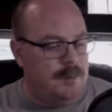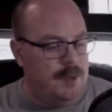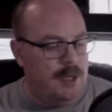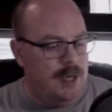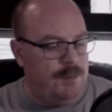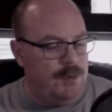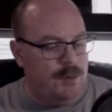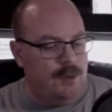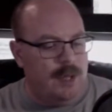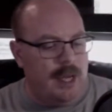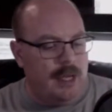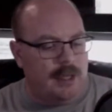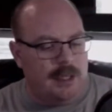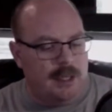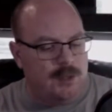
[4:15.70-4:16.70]
If you
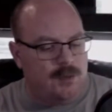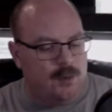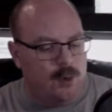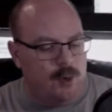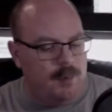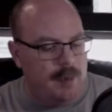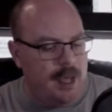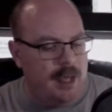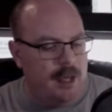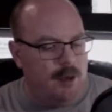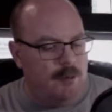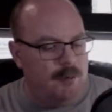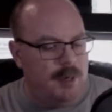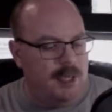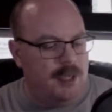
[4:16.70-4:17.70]
like this format of me